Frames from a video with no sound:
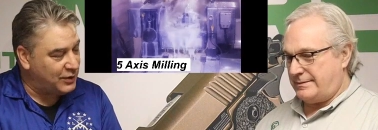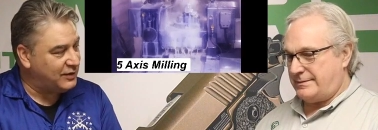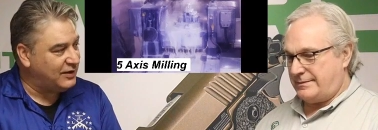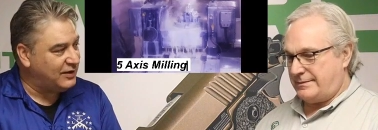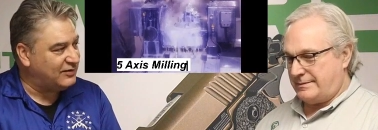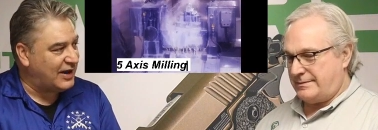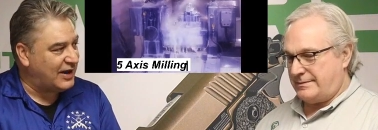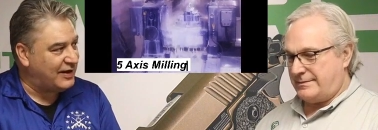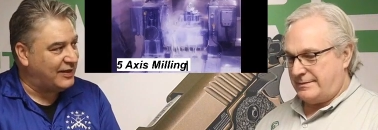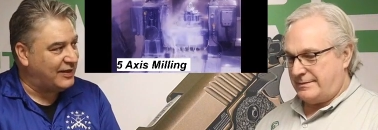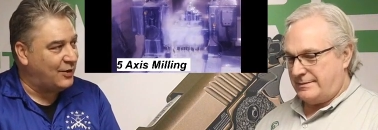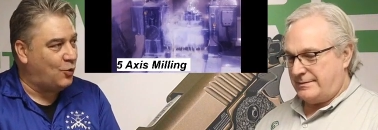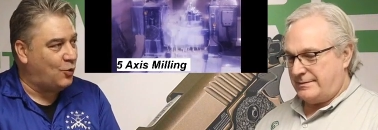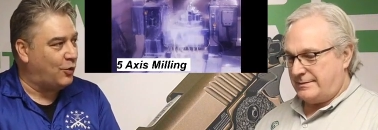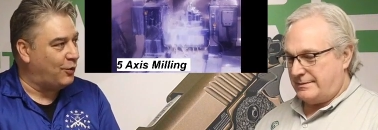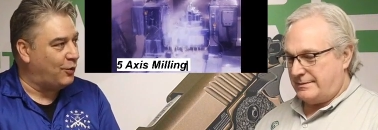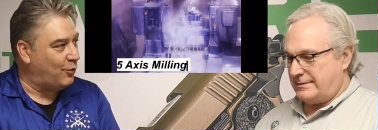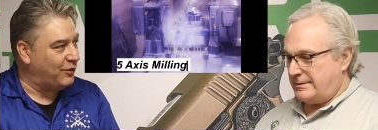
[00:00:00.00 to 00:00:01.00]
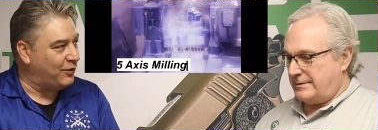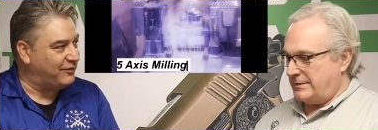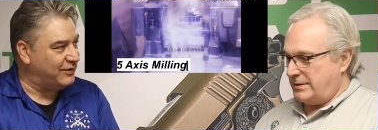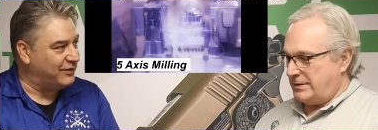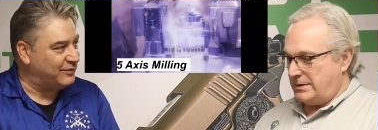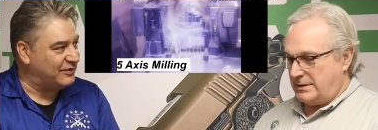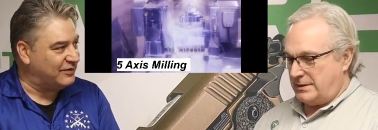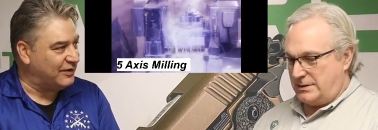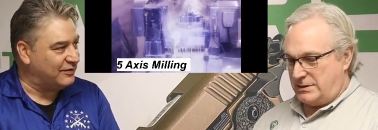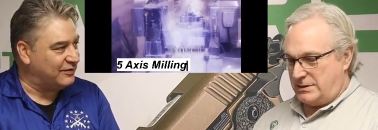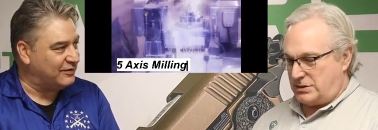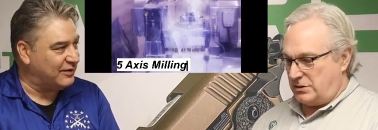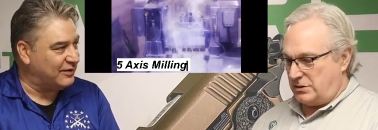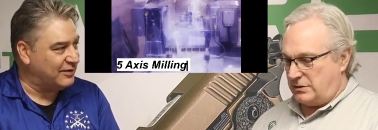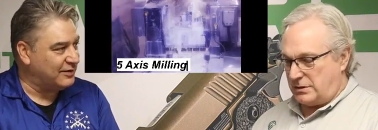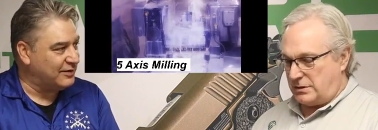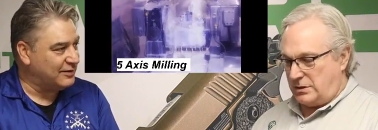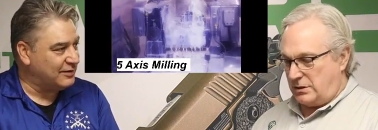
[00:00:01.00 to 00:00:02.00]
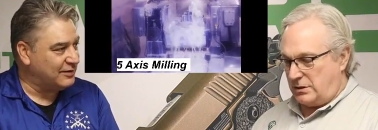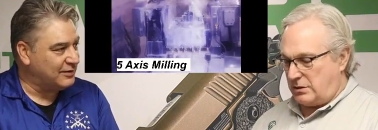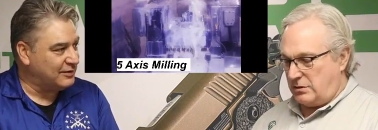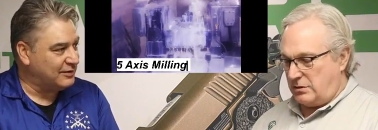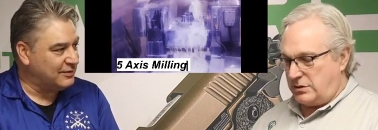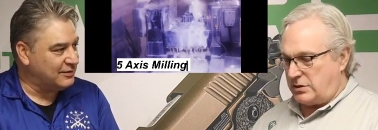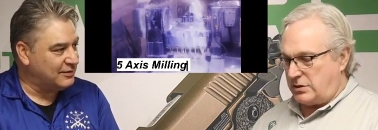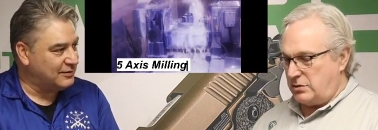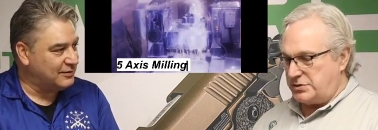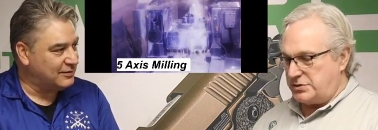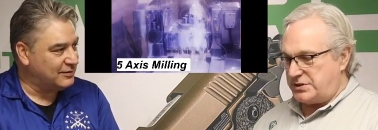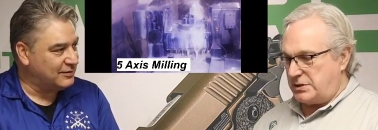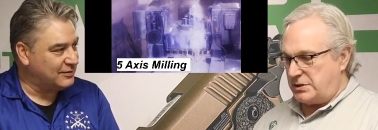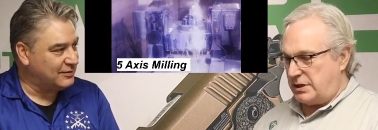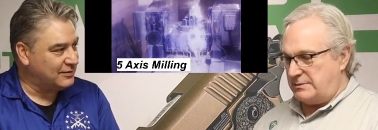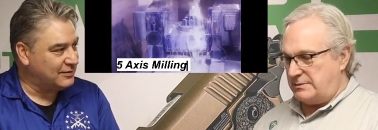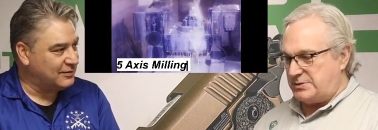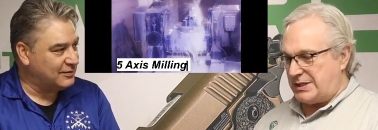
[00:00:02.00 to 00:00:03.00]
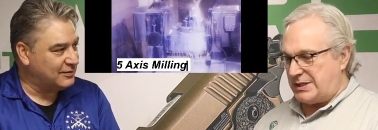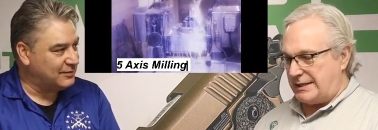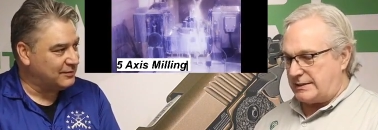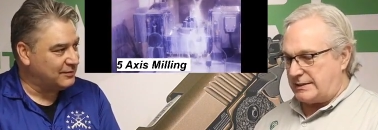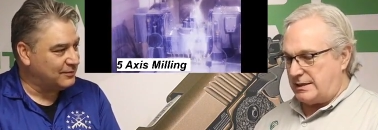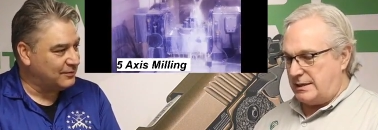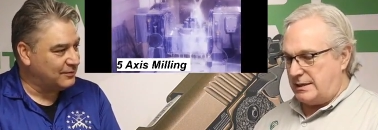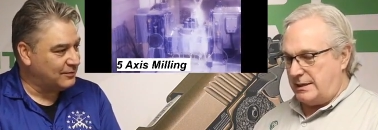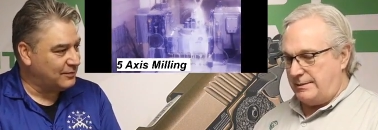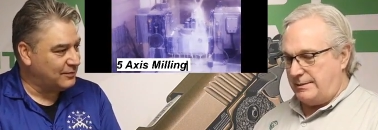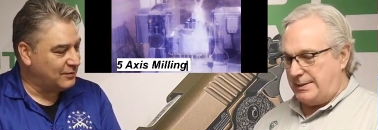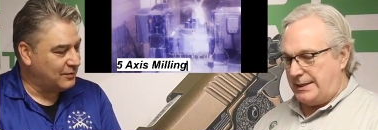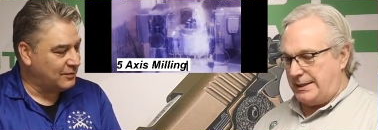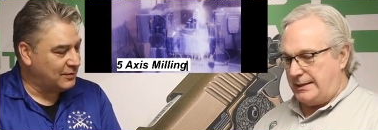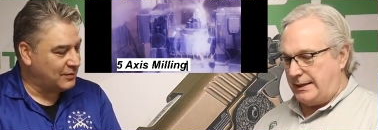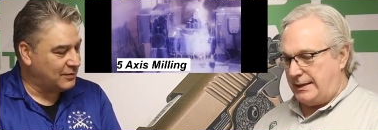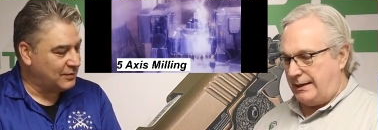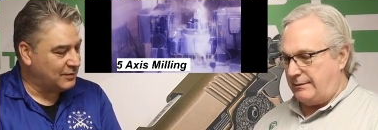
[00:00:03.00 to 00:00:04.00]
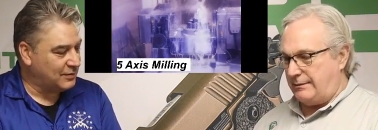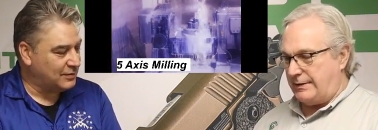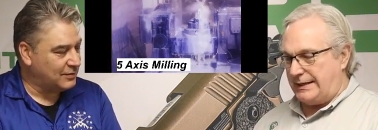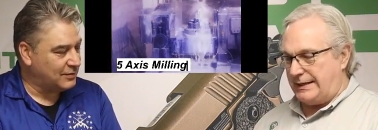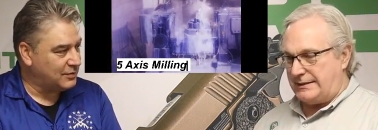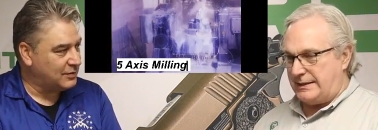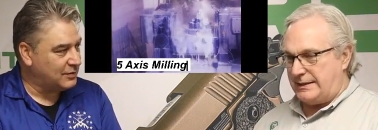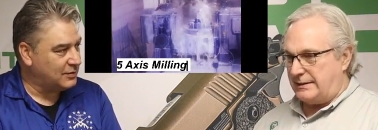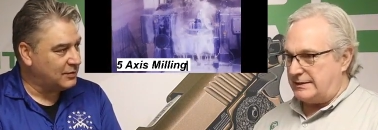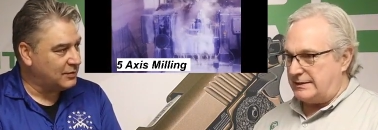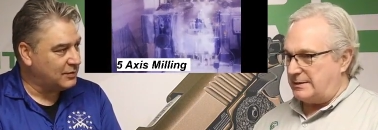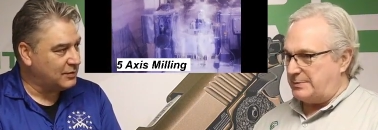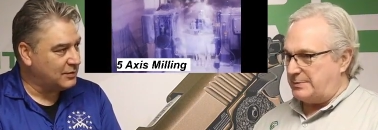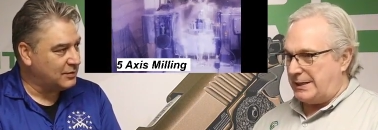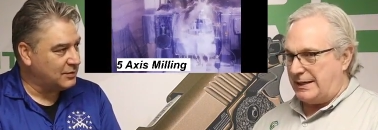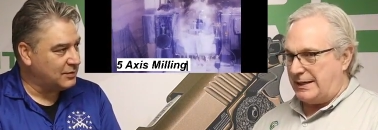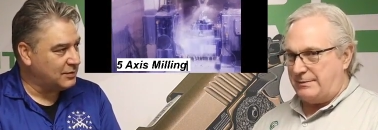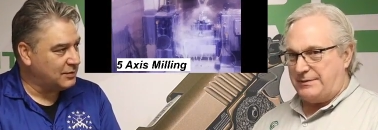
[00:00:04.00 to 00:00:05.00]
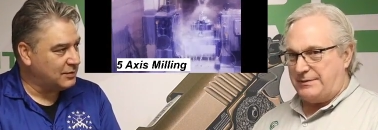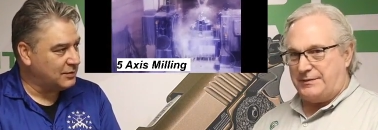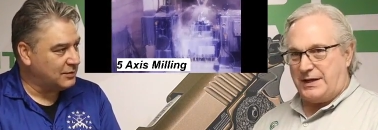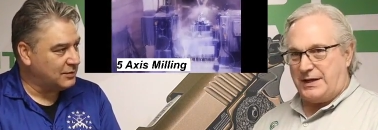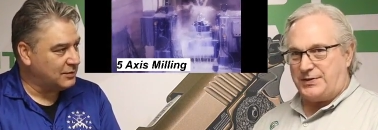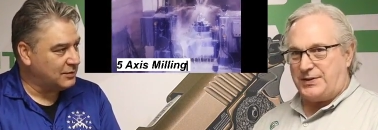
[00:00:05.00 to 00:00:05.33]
Speaker 1: one of these, how do they order one
Speaker 2: for themselves? So go, go to Cosaint Arms dot com, and, and right there at the bottom, if